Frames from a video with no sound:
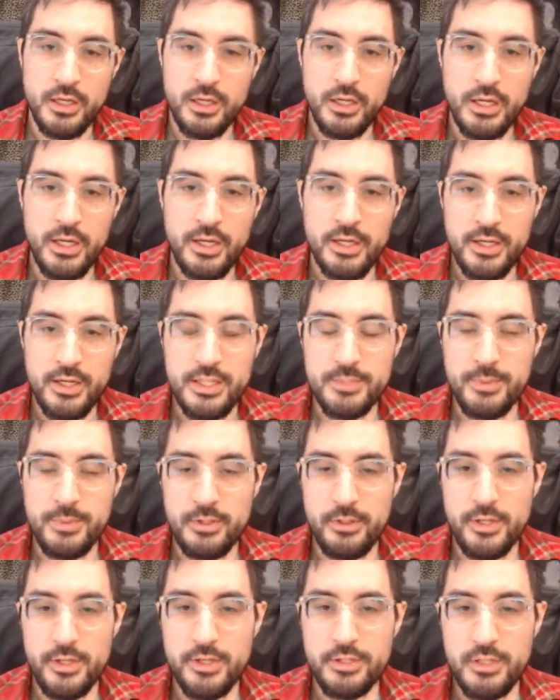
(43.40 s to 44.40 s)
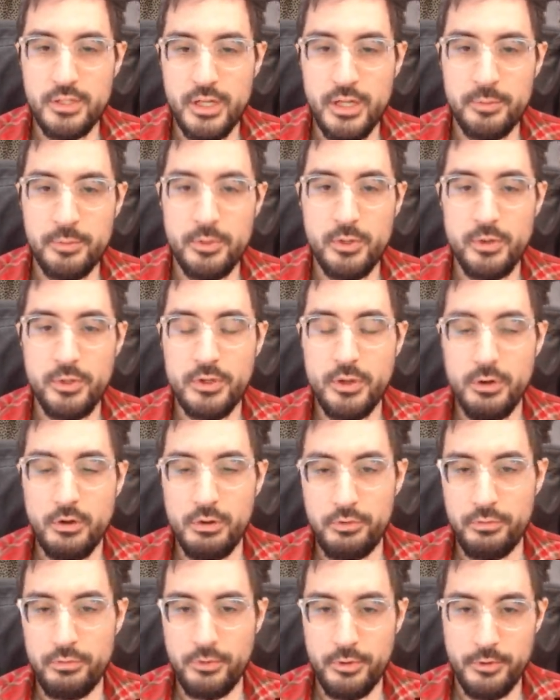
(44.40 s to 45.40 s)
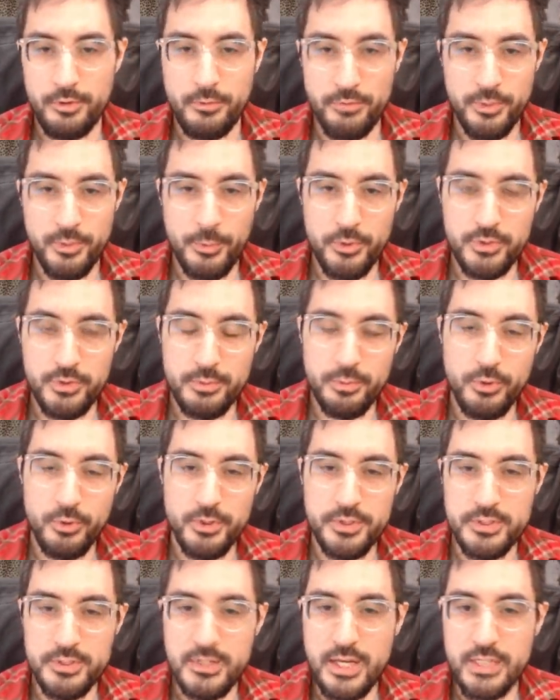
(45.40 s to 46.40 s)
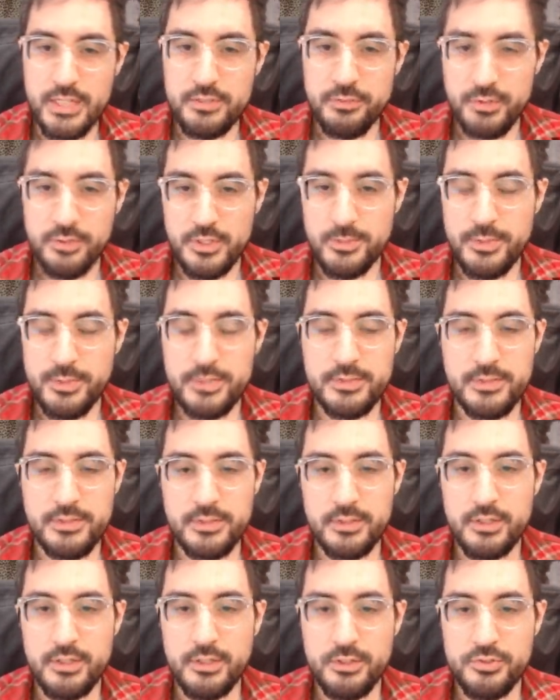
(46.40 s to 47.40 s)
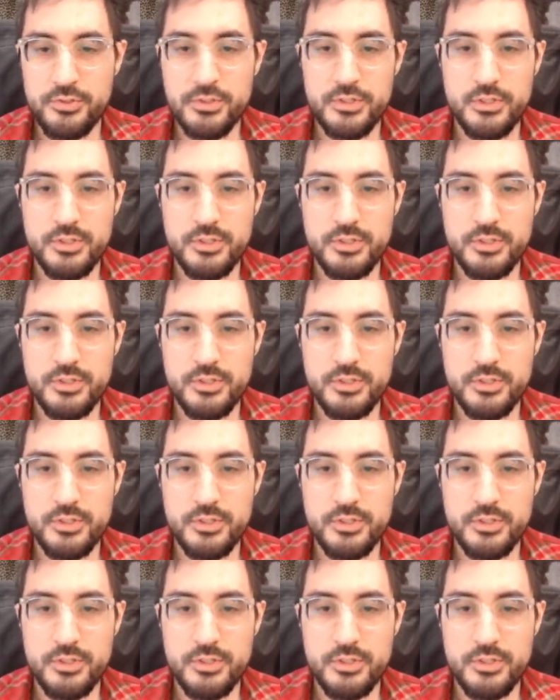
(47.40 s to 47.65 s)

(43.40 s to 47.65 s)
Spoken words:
And I spend a lot of time going over the most important stats for these pieces of gear just